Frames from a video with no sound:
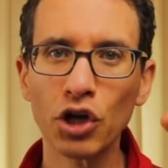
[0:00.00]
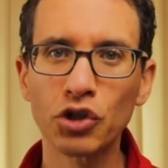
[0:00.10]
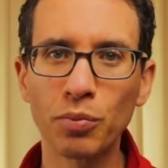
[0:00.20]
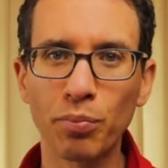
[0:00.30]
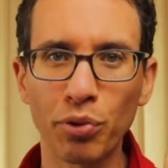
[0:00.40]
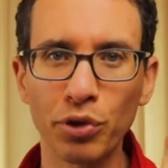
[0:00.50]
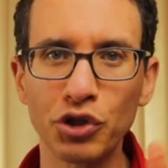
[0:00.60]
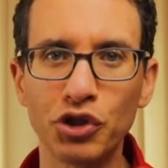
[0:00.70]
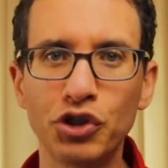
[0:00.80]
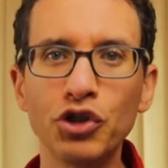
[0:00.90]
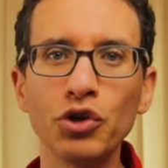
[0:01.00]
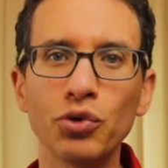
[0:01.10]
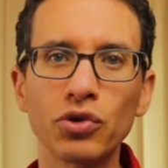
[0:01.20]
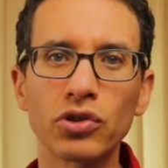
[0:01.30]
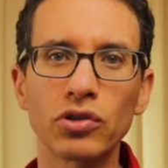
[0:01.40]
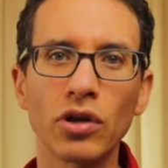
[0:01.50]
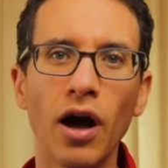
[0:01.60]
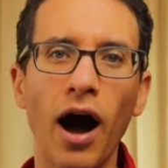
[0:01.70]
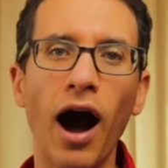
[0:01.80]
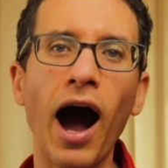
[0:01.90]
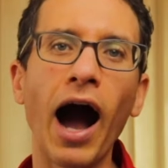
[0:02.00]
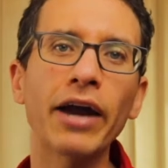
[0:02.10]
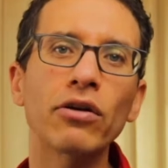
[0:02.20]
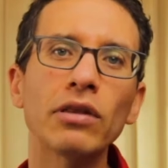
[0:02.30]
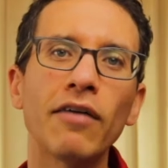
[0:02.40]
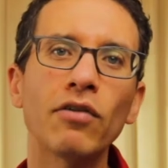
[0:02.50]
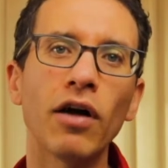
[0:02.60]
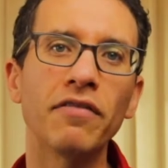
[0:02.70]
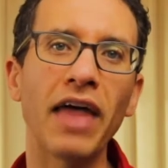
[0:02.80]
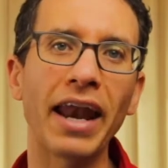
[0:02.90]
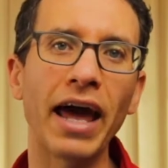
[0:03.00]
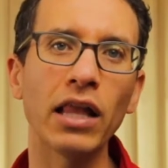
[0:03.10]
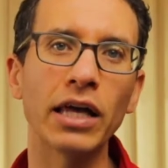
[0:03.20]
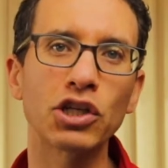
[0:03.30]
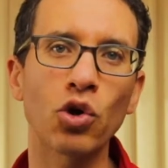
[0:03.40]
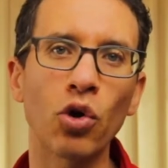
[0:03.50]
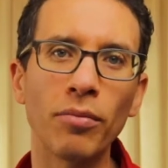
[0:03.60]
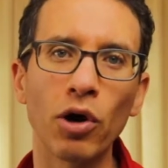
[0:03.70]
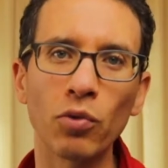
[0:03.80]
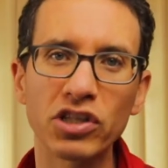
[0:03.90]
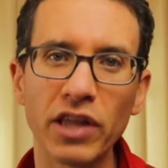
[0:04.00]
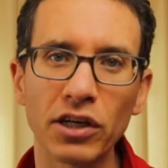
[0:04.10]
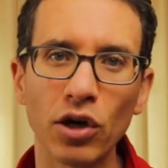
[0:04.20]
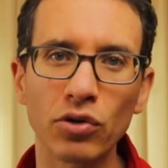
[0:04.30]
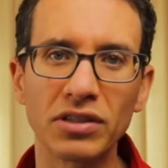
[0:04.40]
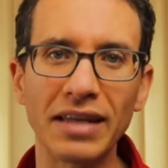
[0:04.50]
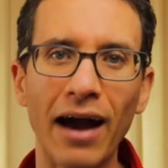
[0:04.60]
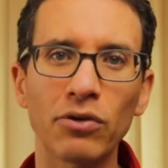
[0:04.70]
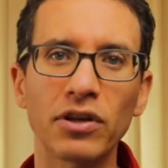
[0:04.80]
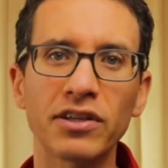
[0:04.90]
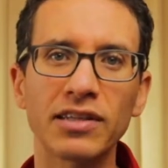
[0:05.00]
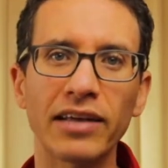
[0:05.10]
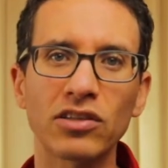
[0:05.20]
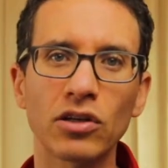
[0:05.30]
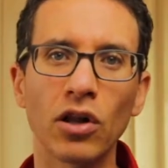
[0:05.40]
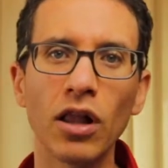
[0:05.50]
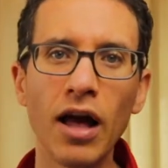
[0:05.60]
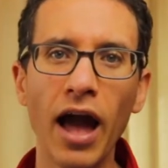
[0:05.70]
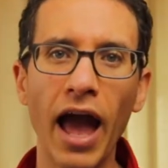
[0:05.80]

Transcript: to produce a higher level of that LH hormone, which then goes down to the testicle